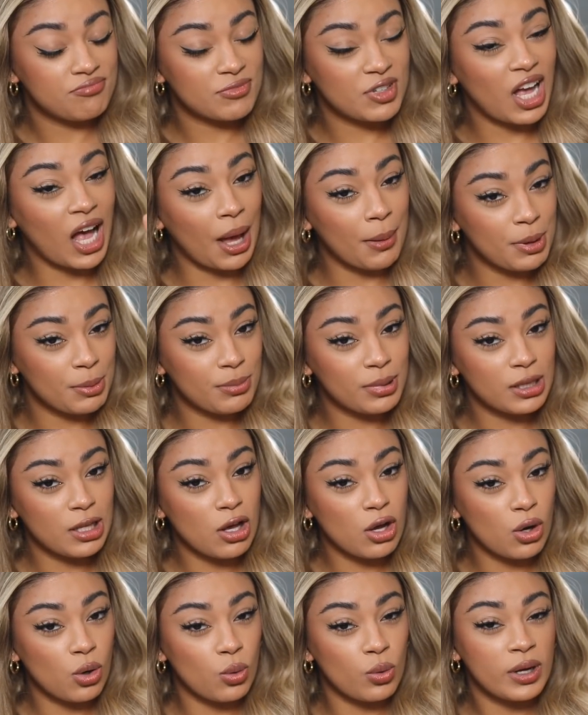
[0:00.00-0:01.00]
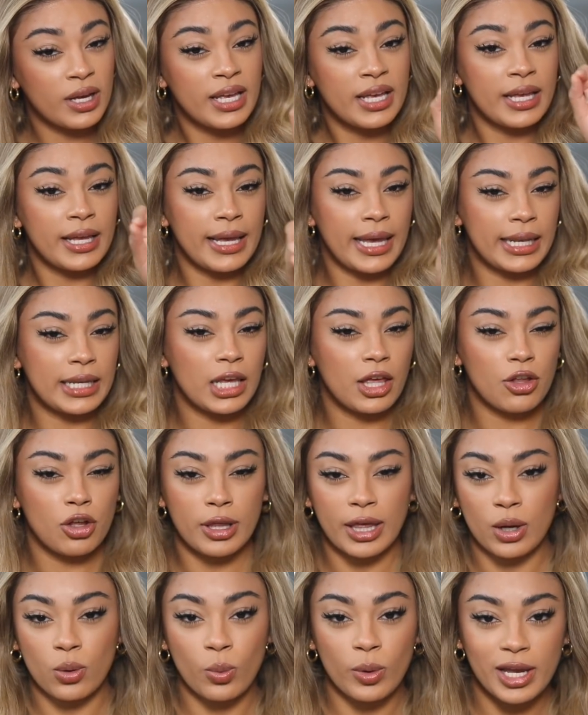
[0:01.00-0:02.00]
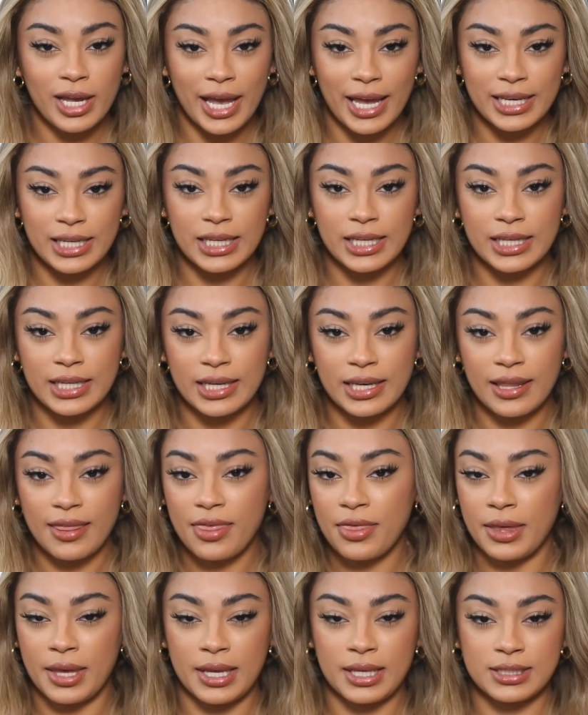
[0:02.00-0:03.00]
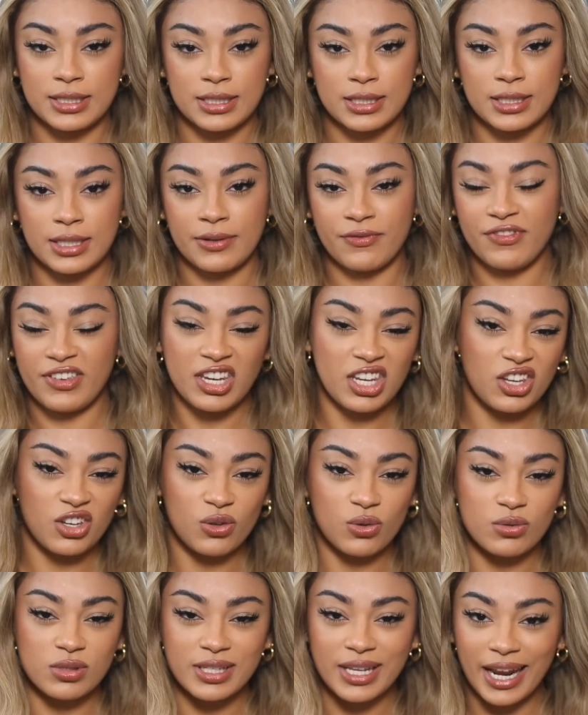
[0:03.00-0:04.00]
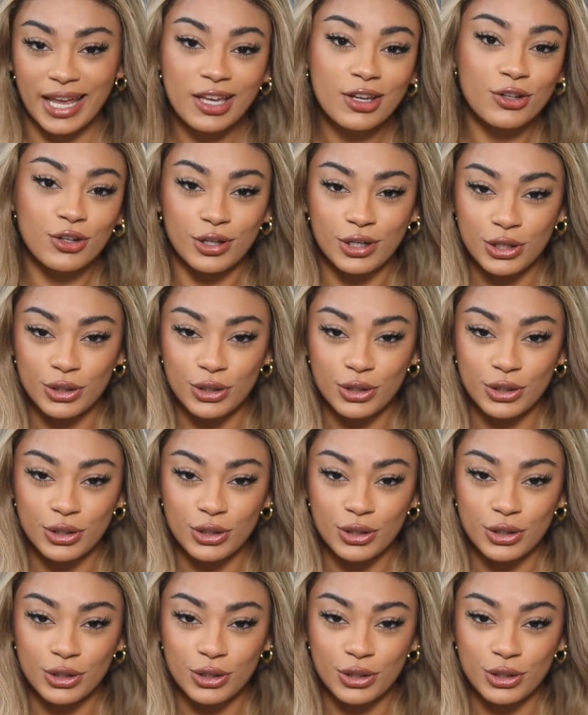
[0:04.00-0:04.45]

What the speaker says: Comment below any other like wig idea things, videos that I could